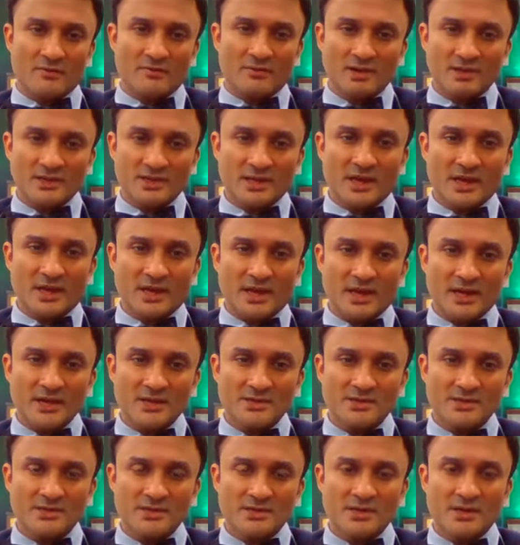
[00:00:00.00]
With
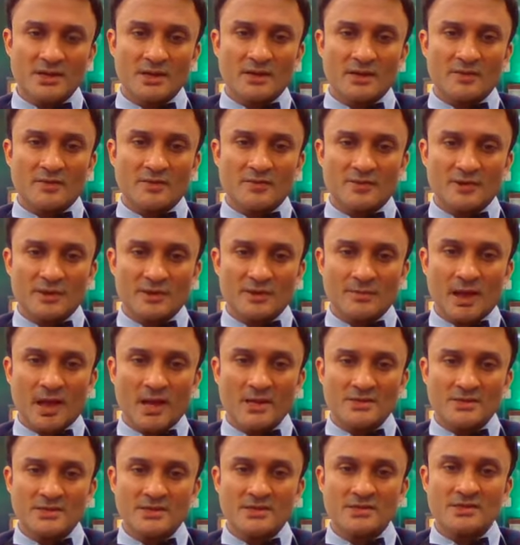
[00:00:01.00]
age,
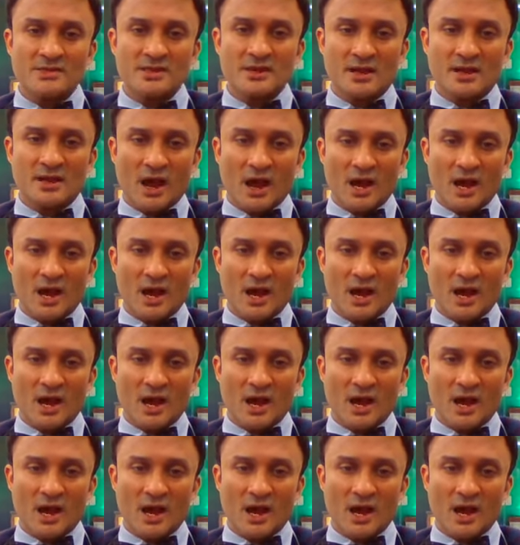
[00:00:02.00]
imagine the